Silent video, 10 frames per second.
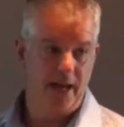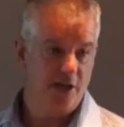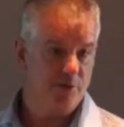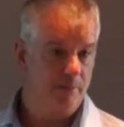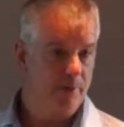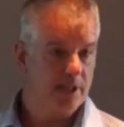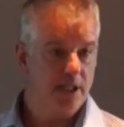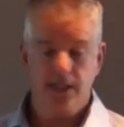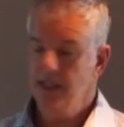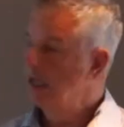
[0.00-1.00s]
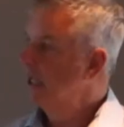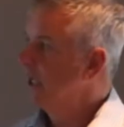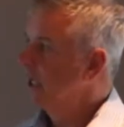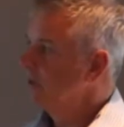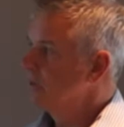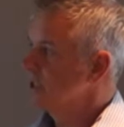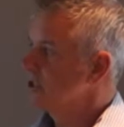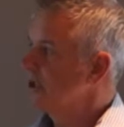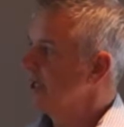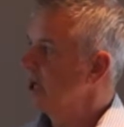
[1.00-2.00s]
management business. It was
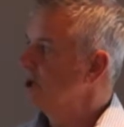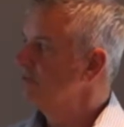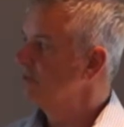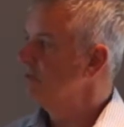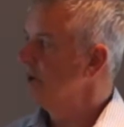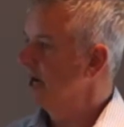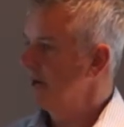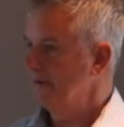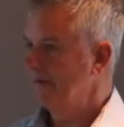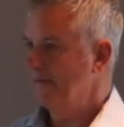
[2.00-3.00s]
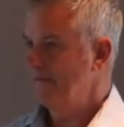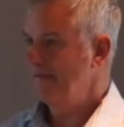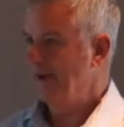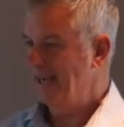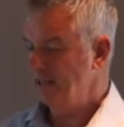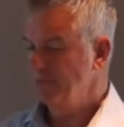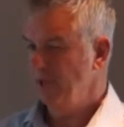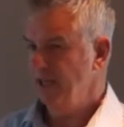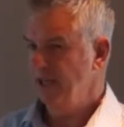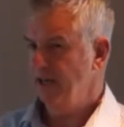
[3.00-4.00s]
turning over about 8
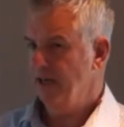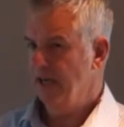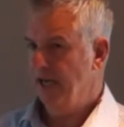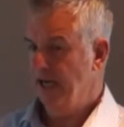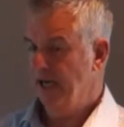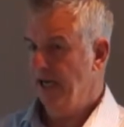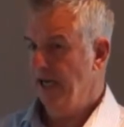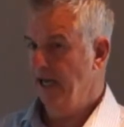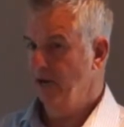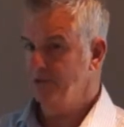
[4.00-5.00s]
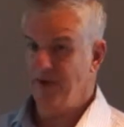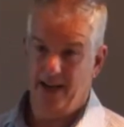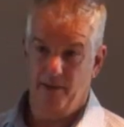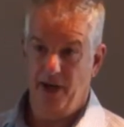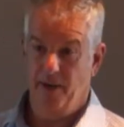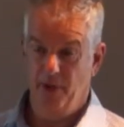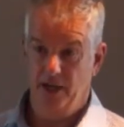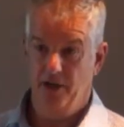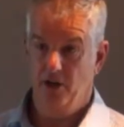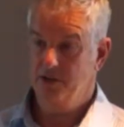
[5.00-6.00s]
million, and it was making about $1
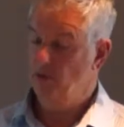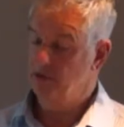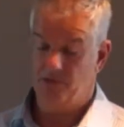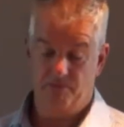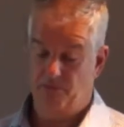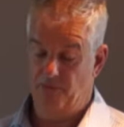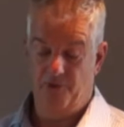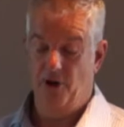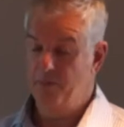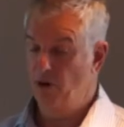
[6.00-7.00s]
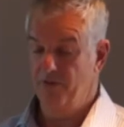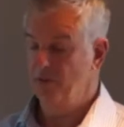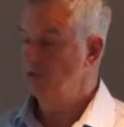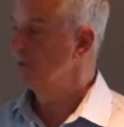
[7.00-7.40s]
million. So it was a very profitable